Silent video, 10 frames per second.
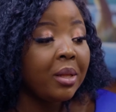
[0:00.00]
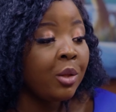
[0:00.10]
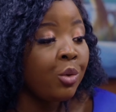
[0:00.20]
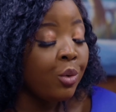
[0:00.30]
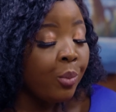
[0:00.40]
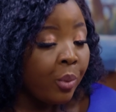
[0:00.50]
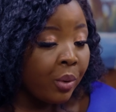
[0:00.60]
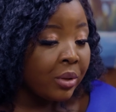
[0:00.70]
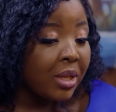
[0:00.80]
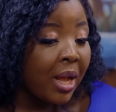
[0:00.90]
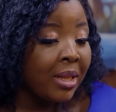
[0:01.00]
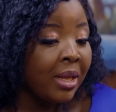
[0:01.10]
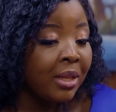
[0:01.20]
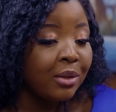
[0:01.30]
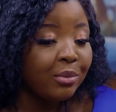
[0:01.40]
a newborn and
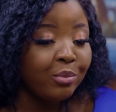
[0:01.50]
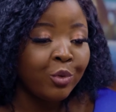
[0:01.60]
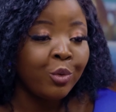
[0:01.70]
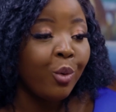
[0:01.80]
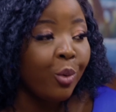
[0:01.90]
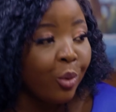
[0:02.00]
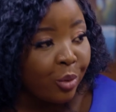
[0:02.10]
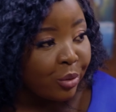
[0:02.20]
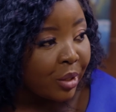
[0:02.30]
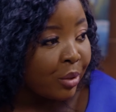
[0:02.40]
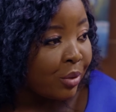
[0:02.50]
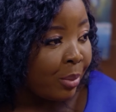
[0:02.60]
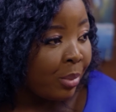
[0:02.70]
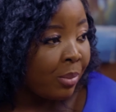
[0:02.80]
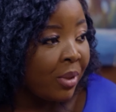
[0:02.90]
then you don't go closer to the
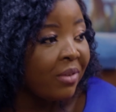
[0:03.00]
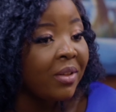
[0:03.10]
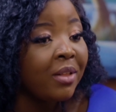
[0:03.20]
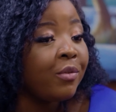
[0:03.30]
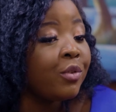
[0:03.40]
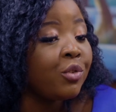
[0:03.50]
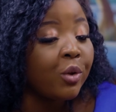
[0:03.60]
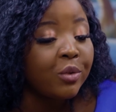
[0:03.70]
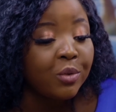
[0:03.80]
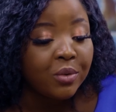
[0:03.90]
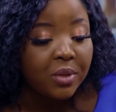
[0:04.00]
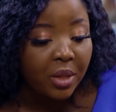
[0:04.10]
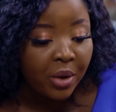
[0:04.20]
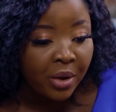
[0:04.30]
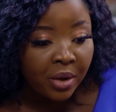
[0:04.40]
baby, even if it's just to
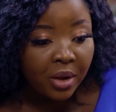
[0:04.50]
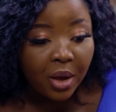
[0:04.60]
stare